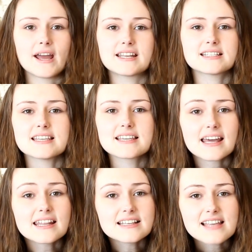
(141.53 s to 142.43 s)
Where does he
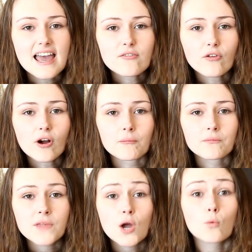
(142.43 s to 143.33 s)
get his hair from?
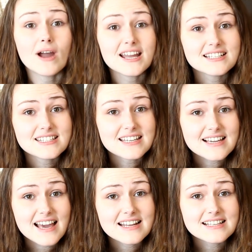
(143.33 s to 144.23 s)
Where does
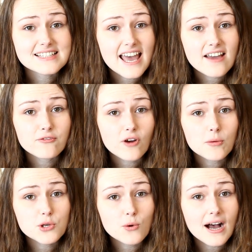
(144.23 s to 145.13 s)
he get his hair
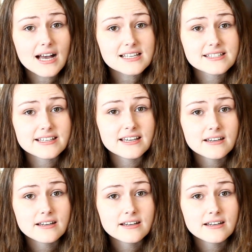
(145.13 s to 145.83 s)
from, you ask?